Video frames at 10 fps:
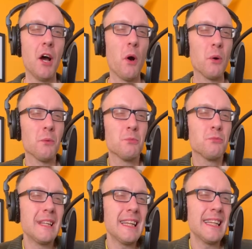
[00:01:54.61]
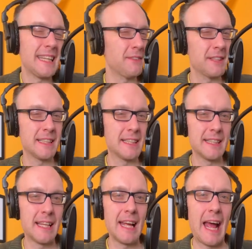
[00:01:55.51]
or really even at the end of
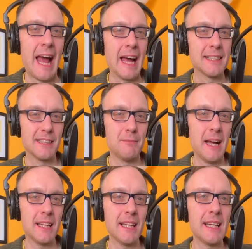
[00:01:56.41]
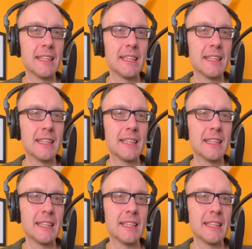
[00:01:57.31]
the day acted badly.